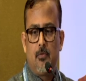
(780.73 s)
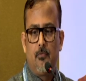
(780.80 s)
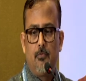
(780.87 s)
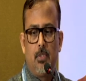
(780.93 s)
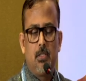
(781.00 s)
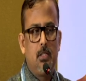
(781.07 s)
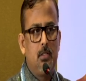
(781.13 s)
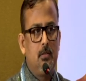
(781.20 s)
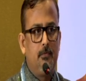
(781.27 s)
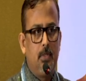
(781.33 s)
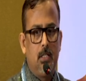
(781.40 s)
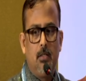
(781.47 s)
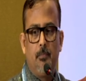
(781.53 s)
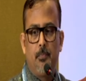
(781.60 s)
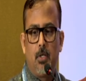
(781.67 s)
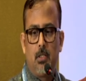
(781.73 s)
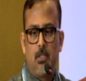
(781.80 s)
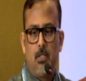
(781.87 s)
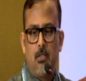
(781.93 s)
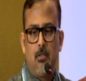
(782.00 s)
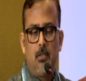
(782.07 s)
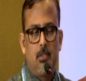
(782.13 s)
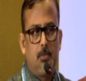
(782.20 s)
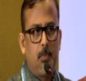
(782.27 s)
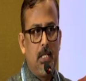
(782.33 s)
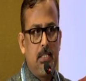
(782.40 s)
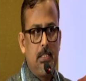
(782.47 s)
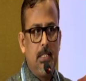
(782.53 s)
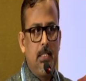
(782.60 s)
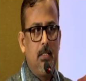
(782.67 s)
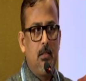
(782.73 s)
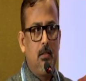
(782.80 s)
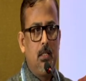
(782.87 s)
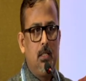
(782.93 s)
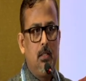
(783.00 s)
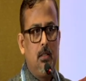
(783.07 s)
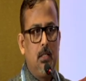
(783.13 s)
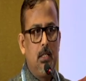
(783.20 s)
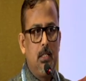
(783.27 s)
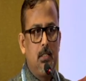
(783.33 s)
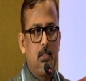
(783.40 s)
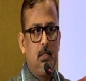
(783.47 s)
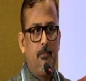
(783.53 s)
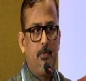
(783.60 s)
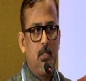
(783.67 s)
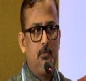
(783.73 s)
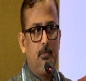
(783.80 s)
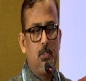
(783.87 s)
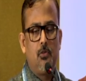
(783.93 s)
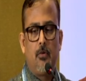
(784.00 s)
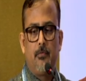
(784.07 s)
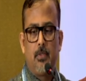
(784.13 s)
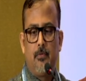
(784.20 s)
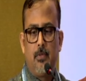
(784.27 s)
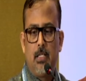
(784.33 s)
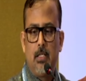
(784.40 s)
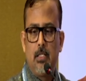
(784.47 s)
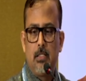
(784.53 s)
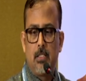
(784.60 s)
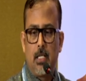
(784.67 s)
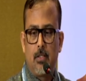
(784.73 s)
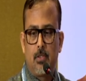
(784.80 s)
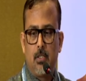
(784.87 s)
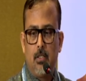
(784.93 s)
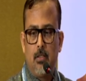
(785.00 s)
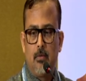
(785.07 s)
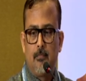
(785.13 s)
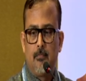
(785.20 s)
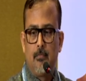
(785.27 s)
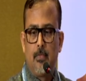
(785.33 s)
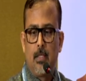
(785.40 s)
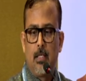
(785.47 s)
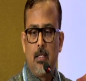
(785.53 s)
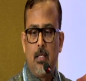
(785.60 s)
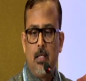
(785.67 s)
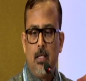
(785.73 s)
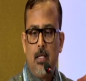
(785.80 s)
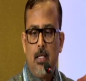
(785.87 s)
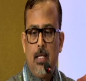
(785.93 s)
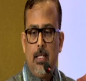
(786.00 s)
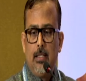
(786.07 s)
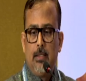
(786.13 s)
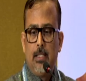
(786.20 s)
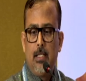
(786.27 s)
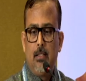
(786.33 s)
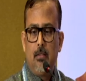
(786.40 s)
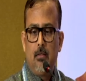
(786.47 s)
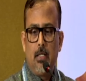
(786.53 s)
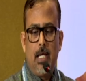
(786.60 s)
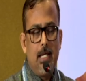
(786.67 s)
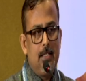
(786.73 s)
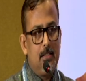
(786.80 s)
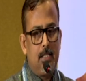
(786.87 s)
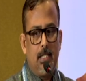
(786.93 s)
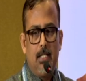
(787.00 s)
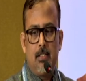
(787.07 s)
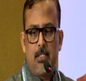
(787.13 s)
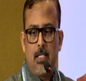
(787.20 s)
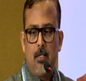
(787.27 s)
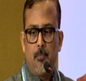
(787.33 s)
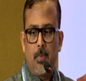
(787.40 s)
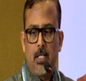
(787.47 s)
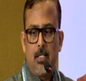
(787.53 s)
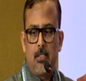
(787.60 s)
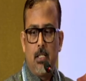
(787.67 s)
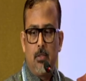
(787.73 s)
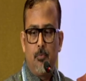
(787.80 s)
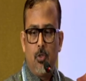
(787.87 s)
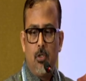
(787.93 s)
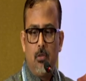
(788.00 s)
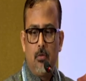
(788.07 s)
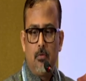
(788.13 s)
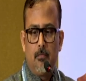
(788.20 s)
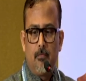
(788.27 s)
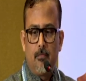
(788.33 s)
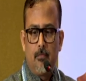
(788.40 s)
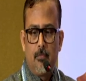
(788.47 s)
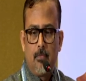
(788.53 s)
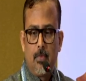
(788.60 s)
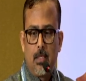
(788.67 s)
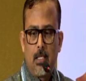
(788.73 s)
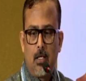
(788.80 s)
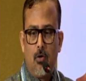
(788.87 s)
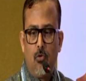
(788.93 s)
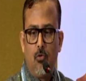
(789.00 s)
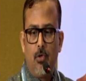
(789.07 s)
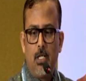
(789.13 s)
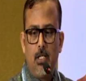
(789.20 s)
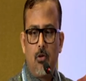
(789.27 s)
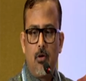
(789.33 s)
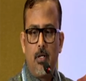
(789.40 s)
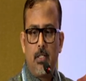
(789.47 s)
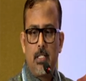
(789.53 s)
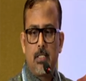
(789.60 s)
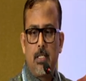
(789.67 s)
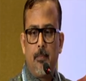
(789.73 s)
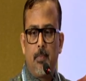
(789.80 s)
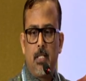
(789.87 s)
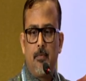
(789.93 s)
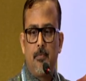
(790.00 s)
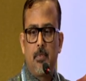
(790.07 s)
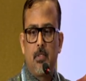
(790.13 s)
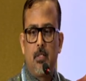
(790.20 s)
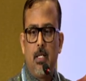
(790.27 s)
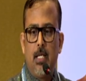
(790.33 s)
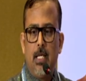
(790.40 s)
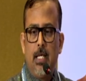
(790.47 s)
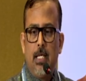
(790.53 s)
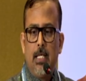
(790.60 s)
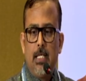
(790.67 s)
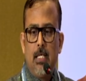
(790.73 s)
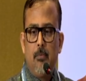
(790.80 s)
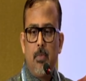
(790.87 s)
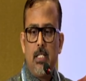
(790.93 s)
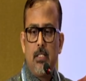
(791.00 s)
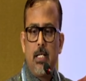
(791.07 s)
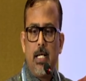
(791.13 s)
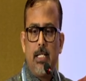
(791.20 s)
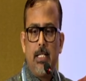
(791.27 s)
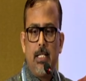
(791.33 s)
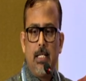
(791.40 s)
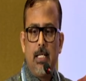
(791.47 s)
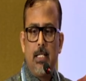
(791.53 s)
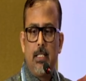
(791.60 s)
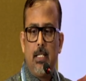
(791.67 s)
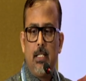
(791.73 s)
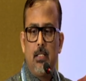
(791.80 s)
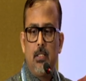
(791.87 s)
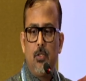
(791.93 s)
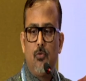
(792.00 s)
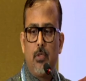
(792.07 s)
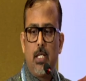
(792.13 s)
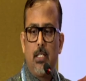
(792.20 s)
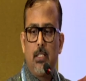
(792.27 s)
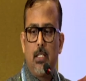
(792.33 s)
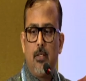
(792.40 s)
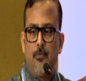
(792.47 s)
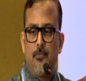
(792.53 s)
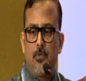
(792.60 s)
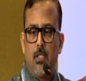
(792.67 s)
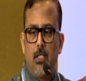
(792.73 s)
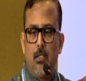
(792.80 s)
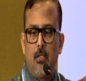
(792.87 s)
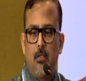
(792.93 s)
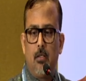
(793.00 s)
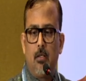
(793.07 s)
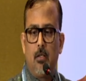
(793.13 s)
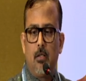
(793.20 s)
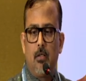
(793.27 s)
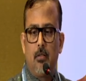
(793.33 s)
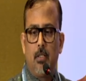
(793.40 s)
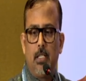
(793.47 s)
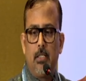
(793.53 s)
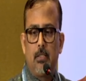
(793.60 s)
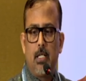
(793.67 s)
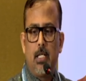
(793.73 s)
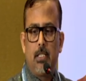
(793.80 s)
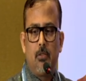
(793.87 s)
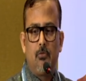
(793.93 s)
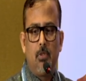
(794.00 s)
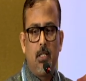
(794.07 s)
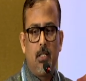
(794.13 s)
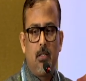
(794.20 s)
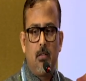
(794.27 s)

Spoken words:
which is very important, especially in the initial phase when you have given an injection. Then NSAIDs and paracetamol, oral contraceptives. Image guided, again, you can give the intra-articular